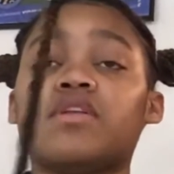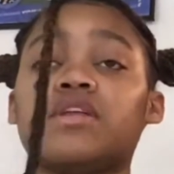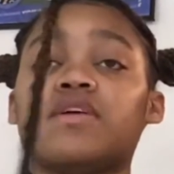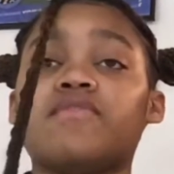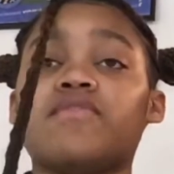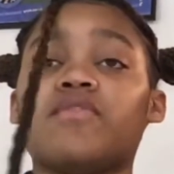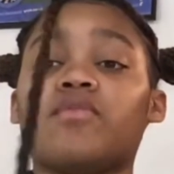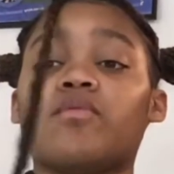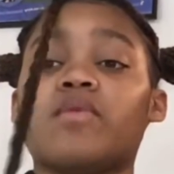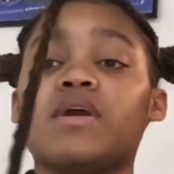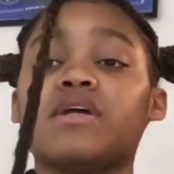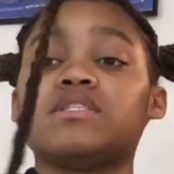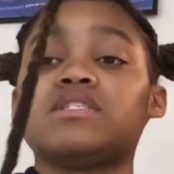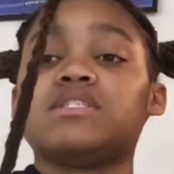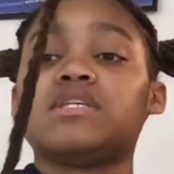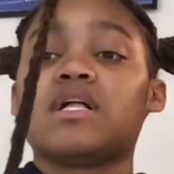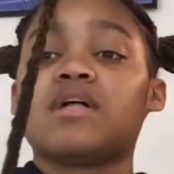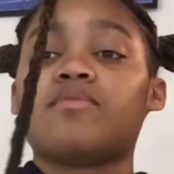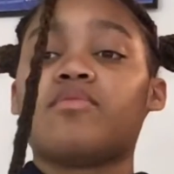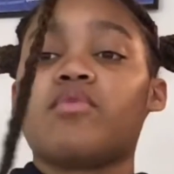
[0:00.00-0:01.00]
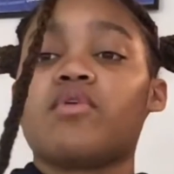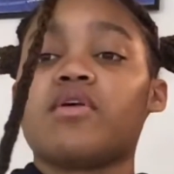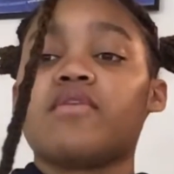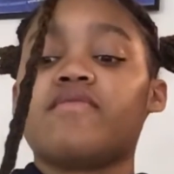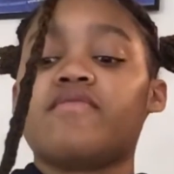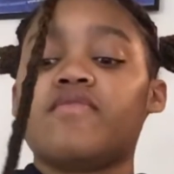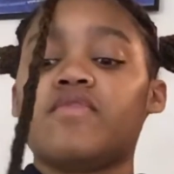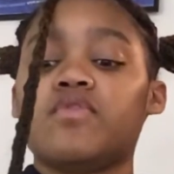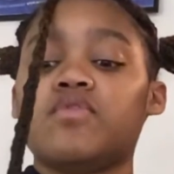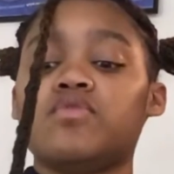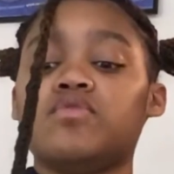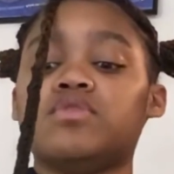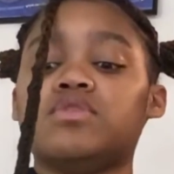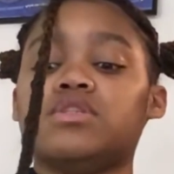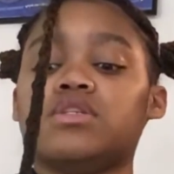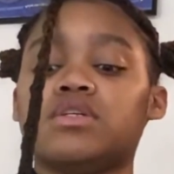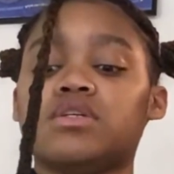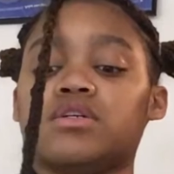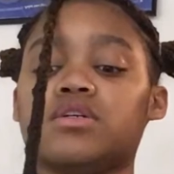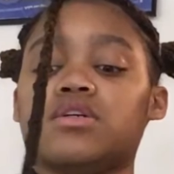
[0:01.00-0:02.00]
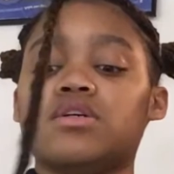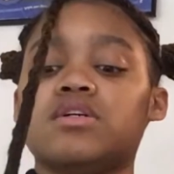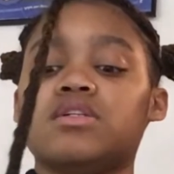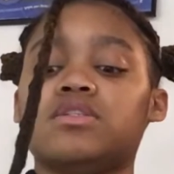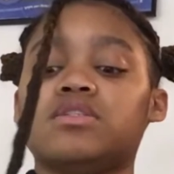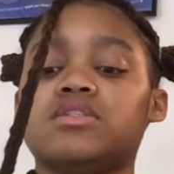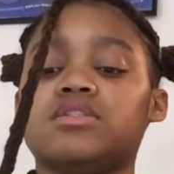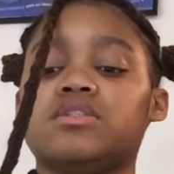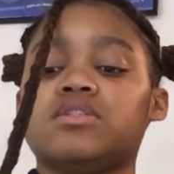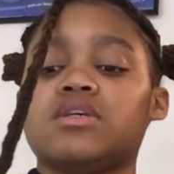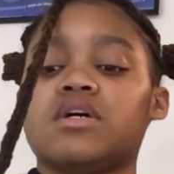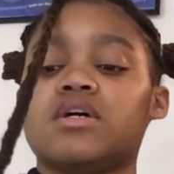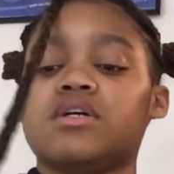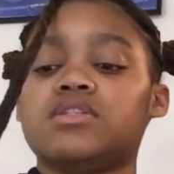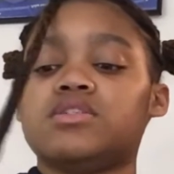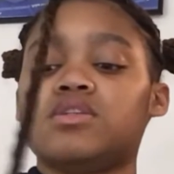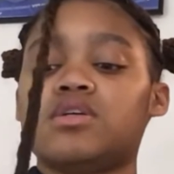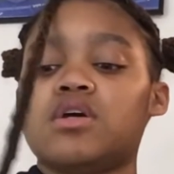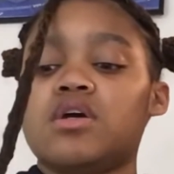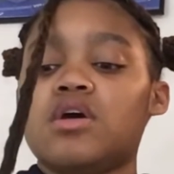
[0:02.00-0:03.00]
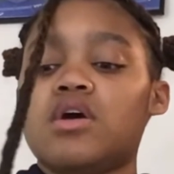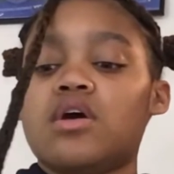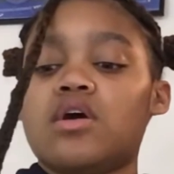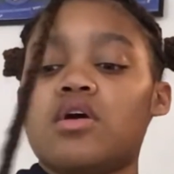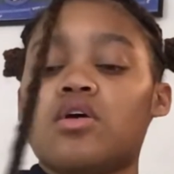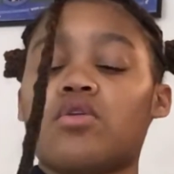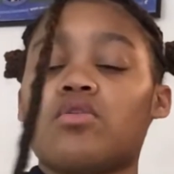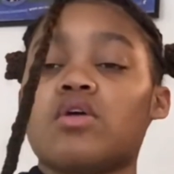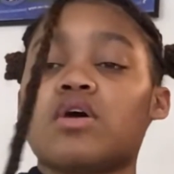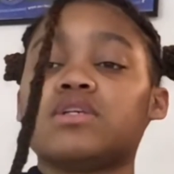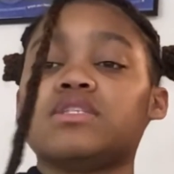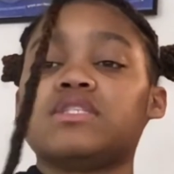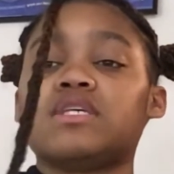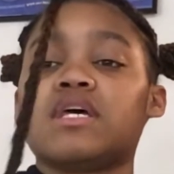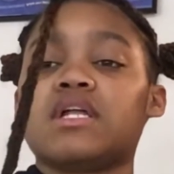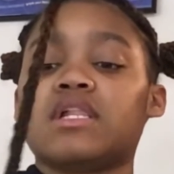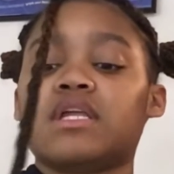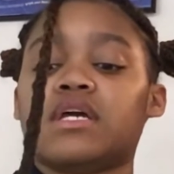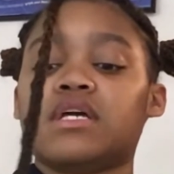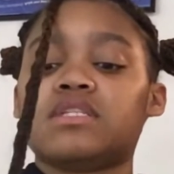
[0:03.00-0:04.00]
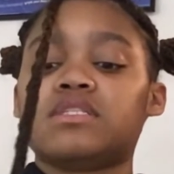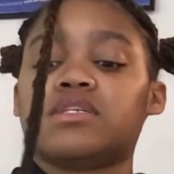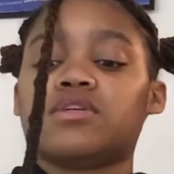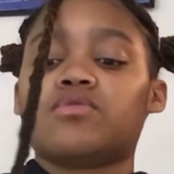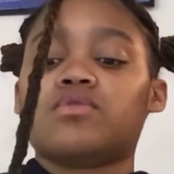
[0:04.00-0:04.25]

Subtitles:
different ways to teleport foods and goods and such across the Atlantic